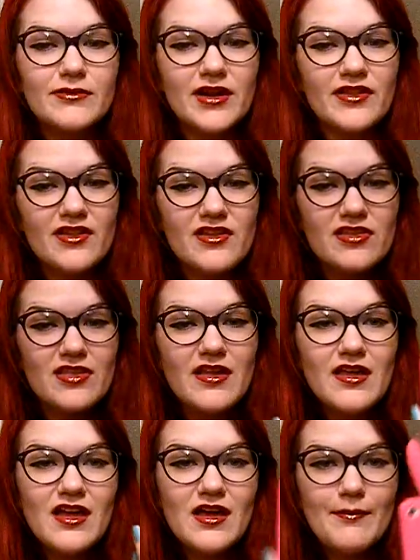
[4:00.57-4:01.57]
one of these
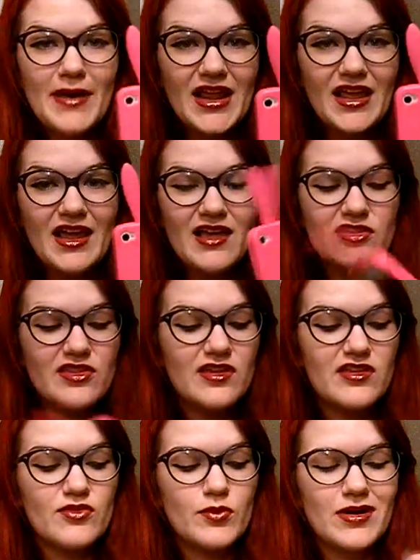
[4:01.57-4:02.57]
bunny
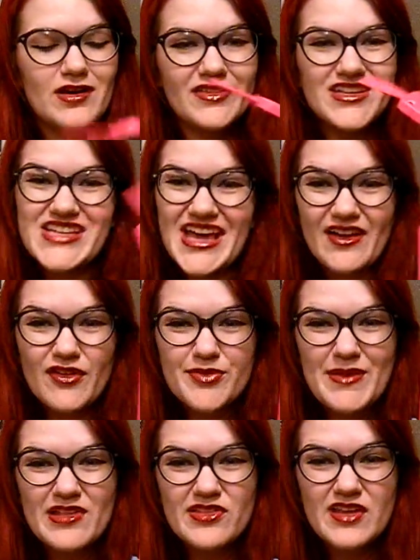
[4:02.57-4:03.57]
cases where the tail's
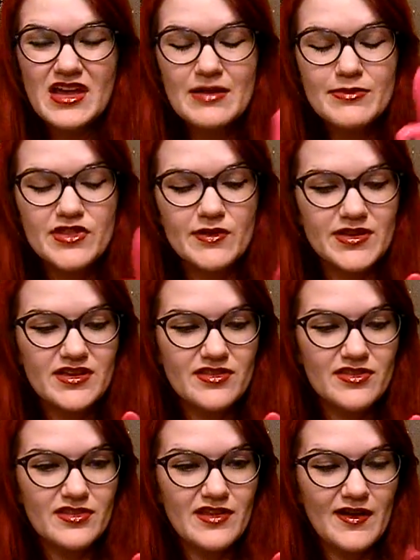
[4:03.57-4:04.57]
messed up so it
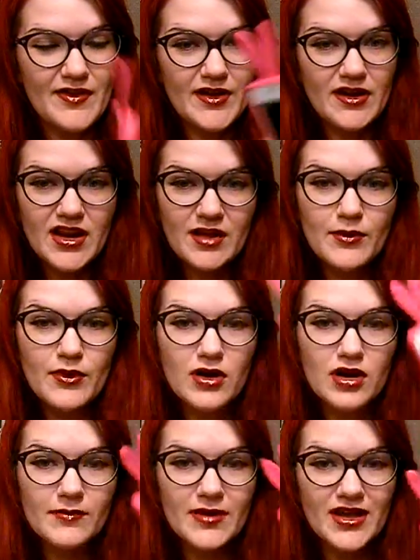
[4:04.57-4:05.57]
doesn't stay on there
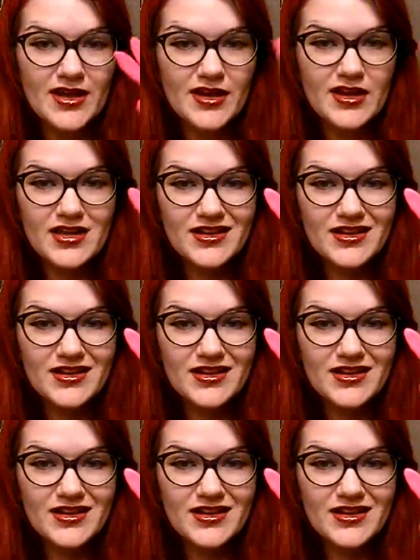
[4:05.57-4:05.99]
anymore, but